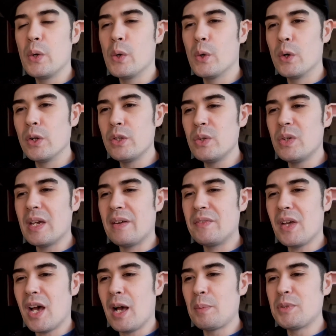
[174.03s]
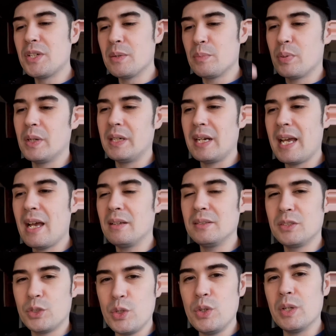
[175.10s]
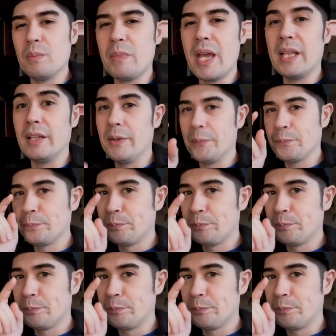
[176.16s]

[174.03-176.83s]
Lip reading: or you can have the option to print it out so you can mail it.